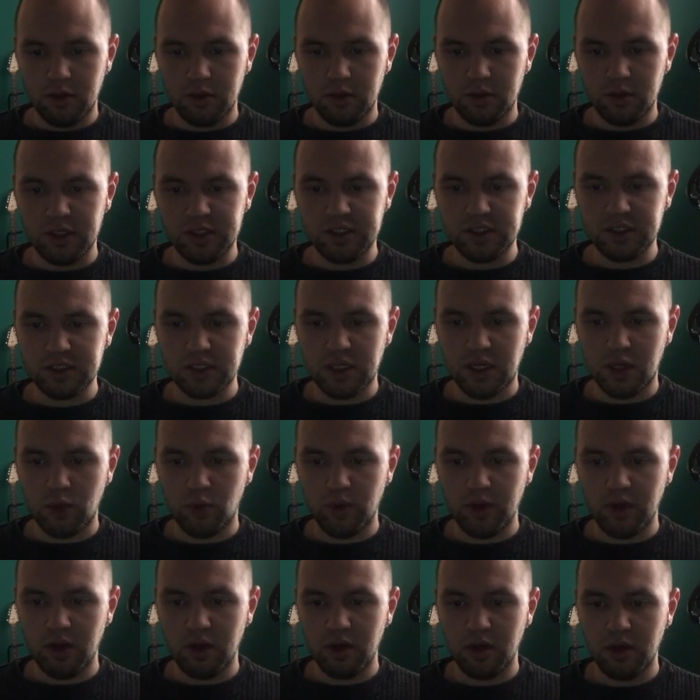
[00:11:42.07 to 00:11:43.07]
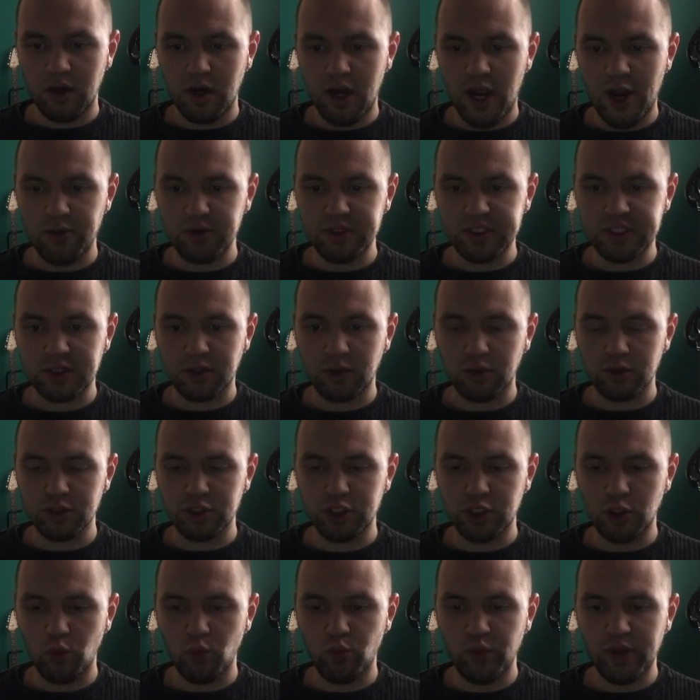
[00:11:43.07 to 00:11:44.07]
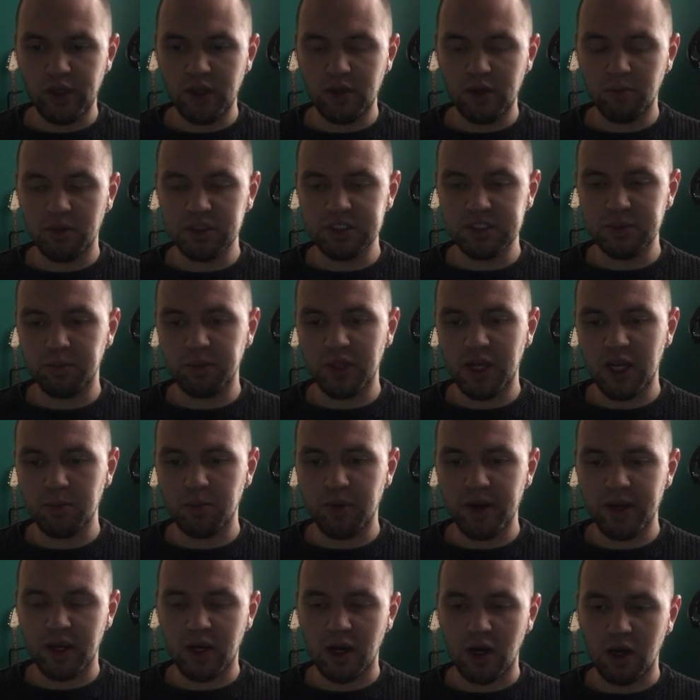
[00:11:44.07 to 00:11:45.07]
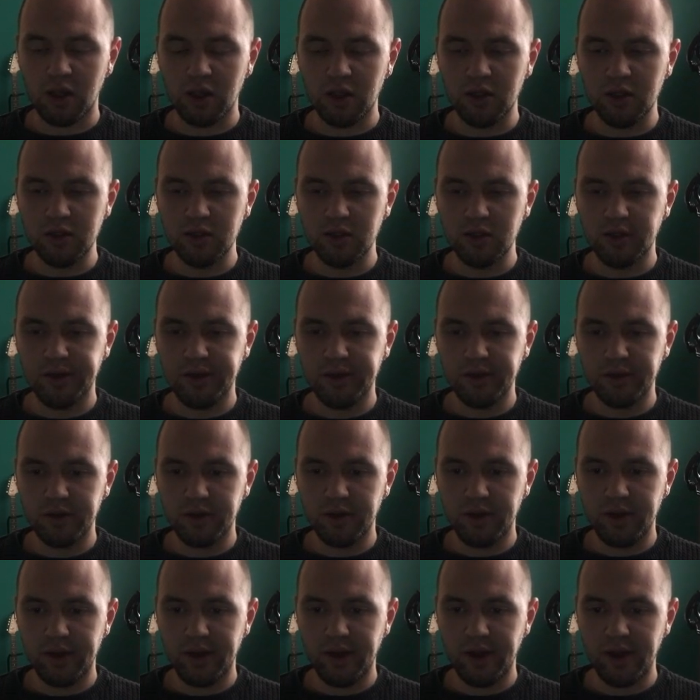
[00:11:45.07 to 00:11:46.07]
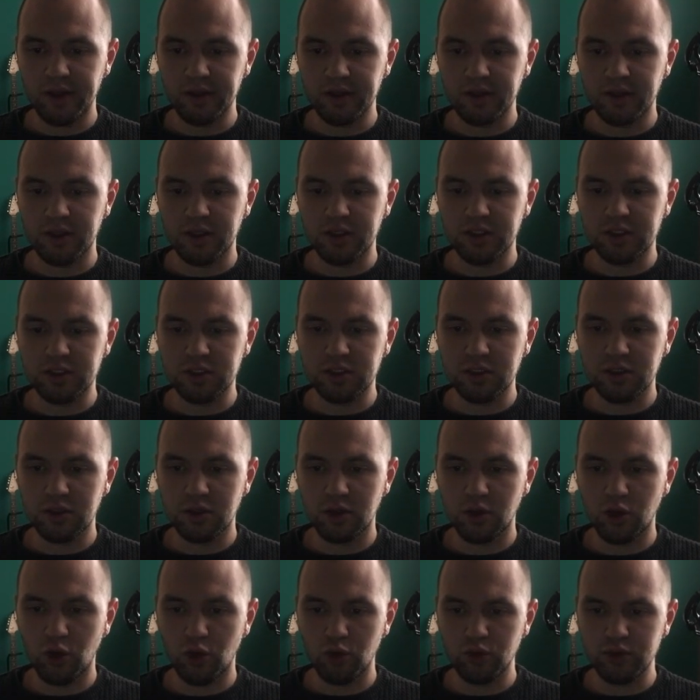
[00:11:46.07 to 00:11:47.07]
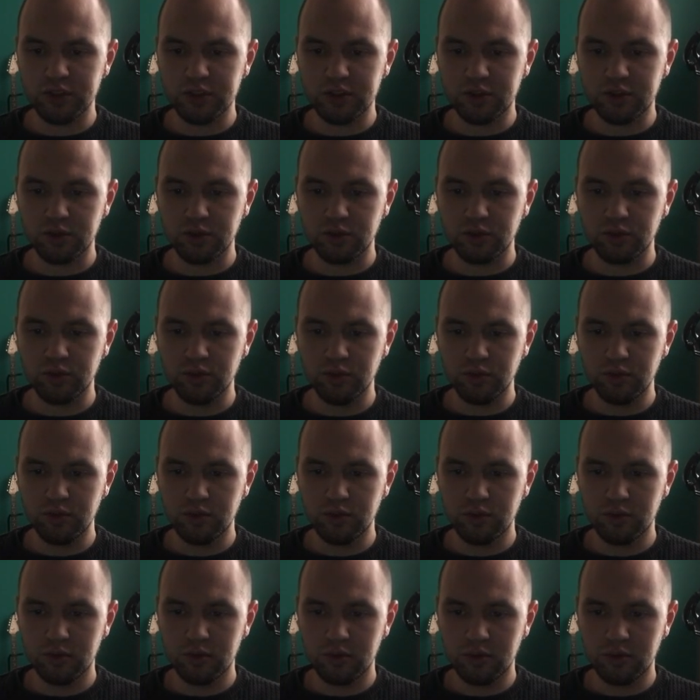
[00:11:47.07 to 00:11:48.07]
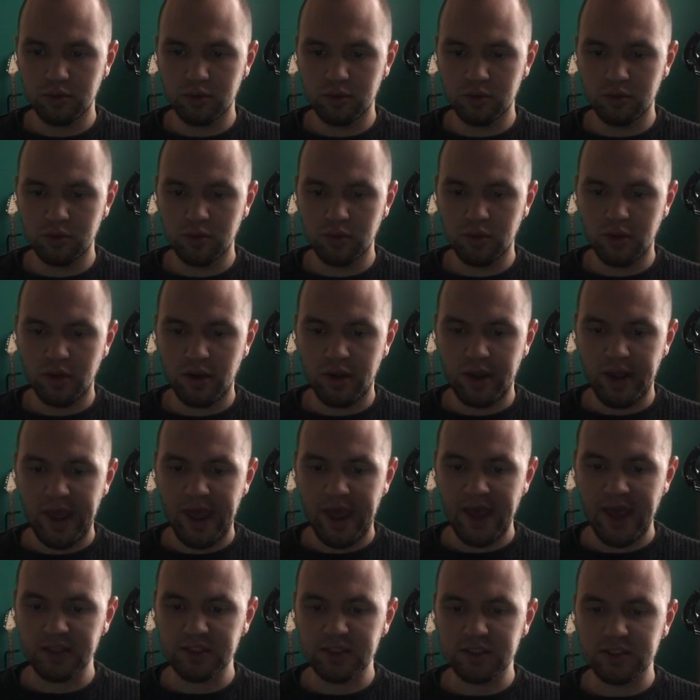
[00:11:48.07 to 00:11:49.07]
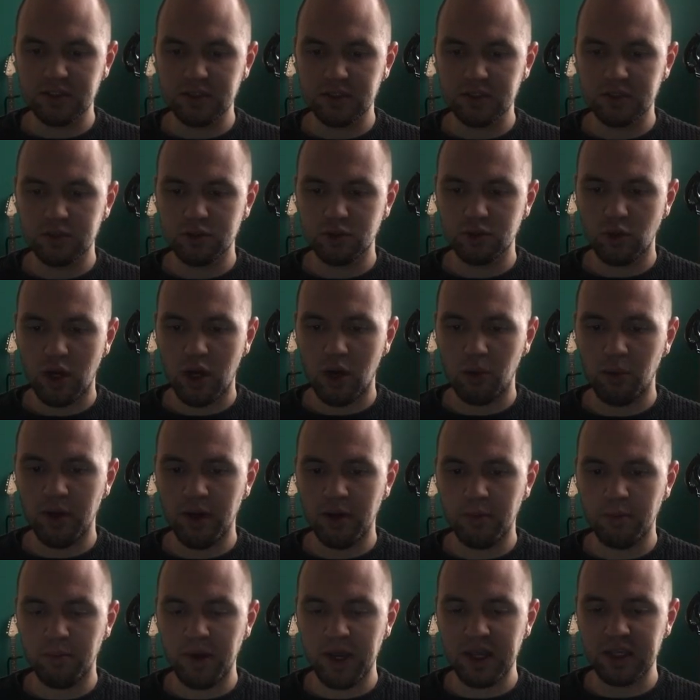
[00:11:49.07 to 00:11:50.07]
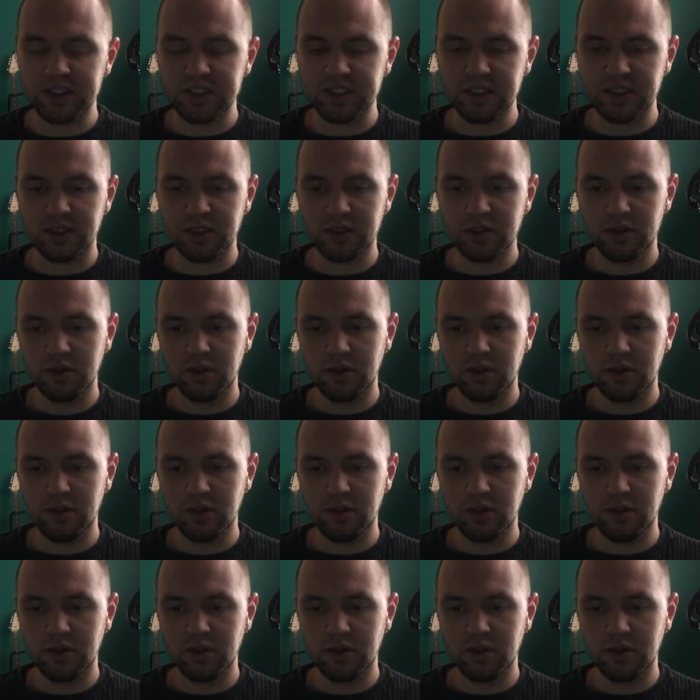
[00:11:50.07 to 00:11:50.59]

this is our iris contour, we multiplied by color, and this goes to add to our basic